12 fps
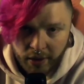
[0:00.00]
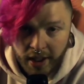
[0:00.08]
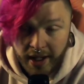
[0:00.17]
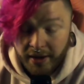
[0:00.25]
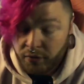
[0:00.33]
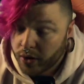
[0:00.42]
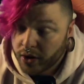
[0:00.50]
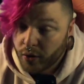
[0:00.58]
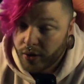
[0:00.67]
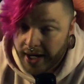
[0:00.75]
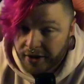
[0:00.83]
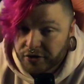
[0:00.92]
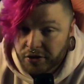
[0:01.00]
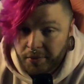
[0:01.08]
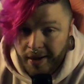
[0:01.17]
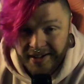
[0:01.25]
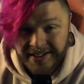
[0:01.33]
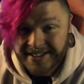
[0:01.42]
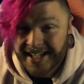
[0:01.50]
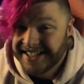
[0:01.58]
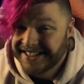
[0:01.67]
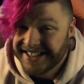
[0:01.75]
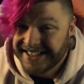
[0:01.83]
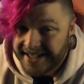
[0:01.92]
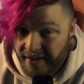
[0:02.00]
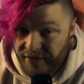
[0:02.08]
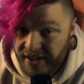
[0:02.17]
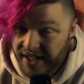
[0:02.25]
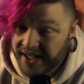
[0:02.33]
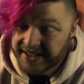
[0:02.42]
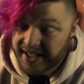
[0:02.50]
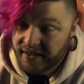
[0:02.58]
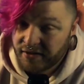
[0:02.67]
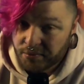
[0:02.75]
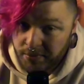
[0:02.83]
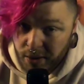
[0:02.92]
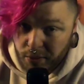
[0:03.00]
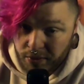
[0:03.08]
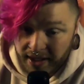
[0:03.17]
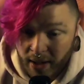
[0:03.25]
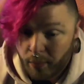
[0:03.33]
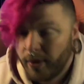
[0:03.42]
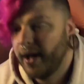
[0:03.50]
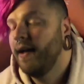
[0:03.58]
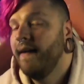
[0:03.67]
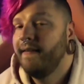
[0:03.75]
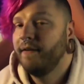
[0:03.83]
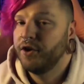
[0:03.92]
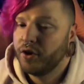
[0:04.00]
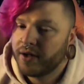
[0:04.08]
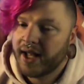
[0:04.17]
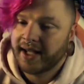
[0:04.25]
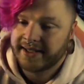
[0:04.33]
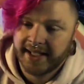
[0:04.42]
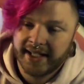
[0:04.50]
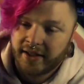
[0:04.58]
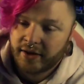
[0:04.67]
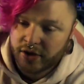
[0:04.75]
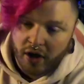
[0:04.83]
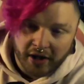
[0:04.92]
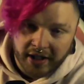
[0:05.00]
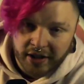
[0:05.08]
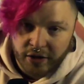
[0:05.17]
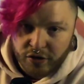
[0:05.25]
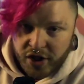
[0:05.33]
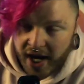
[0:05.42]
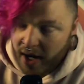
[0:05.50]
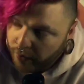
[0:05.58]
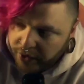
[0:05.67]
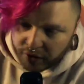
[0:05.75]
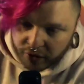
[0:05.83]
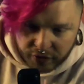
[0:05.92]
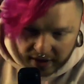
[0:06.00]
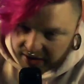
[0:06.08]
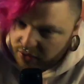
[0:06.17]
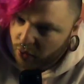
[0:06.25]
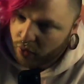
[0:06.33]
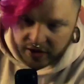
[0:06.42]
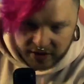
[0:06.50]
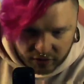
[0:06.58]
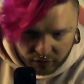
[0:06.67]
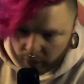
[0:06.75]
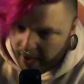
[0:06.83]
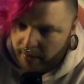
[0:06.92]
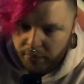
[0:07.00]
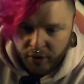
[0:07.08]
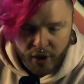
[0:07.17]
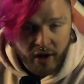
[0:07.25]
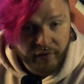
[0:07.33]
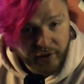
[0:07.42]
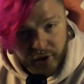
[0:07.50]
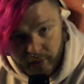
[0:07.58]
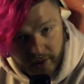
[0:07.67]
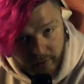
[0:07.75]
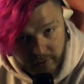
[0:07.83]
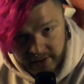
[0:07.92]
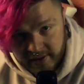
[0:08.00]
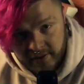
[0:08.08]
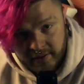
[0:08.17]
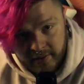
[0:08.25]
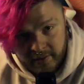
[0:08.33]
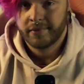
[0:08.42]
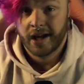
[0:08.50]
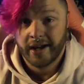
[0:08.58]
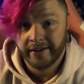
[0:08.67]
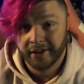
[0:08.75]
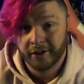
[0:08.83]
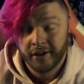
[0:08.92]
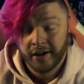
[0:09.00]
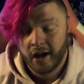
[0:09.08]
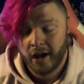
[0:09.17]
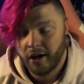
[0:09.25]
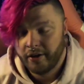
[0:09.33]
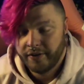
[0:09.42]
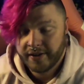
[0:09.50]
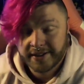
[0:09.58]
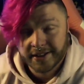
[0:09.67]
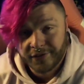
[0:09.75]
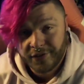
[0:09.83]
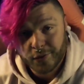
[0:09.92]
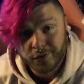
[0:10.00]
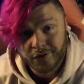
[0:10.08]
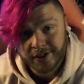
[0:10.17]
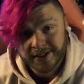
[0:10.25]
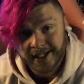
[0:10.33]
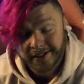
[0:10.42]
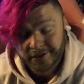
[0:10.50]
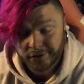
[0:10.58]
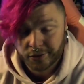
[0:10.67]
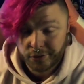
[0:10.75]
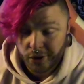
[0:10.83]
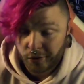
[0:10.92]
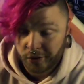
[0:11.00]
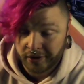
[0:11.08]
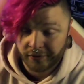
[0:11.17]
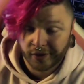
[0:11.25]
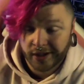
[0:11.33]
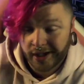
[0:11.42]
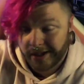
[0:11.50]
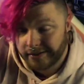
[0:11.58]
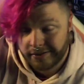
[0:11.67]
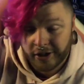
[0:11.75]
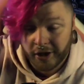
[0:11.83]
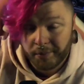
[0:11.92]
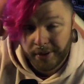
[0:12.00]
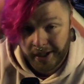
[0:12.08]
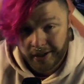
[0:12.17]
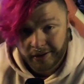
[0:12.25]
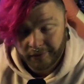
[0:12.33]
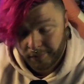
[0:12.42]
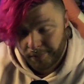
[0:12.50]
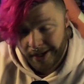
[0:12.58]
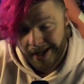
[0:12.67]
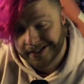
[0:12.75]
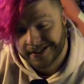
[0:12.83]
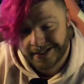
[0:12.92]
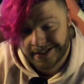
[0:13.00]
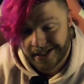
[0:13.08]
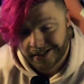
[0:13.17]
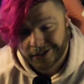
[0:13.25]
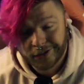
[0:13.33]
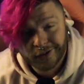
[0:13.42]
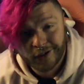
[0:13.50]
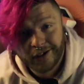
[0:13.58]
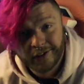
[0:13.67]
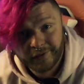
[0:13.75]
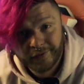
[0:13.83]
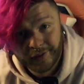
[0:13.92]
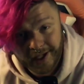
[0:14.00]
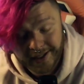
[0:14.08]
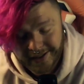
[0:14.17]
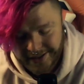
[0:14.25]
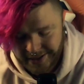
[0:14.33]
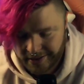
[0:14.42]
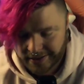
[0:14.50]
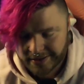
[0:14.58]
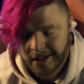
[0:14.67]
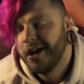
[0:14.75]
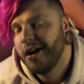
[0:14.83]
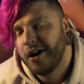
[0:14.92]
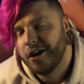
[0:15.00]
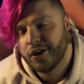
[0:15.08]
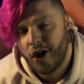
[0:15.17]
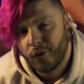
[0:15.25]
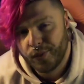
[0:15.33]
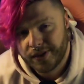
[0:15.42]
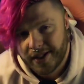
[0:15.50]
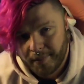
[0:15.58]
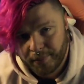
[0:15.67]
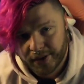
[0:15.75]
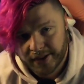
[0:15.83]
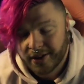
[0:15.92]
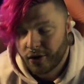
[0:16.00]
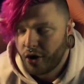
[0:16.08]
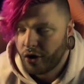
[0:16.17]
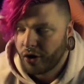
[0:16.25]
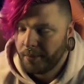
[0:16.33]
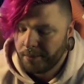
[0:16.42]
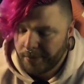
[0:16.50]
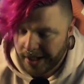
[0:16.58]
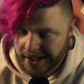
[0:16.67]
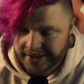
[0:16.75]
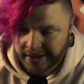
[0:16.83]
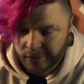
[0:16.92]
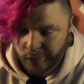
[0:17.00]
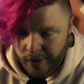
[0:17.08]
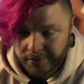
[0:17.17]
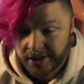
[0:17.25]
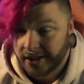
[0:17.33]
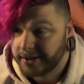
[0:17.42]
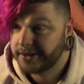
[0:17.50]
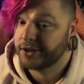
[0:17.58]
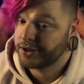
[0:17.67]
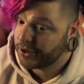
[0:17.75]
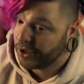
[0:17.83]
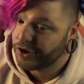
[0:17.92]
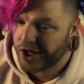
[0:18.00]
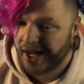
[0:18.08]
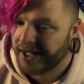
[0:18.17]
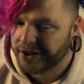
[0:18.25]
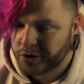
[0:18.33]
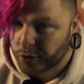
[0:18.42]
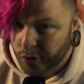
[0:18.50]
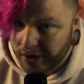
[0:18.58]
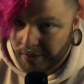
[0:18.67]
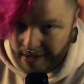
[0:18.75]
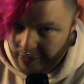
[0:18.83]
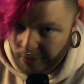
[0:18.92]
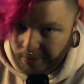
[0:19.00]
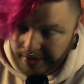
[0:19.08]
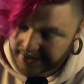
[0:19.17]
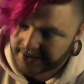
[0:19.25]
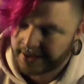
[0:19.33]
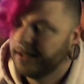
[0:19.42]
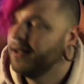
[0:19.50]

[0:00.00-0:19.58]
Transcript: If you want to go an extra mile, set it to deafen instead of mute. That way, you're not sitting there talking to your chat while your Discord is rambling off in your ears. Hi there. This is Future Disaster, who totally forgot. Dumb Pink Past Disaster forgot to say this. Along with templates, there are amazing websites such as Stream Elements.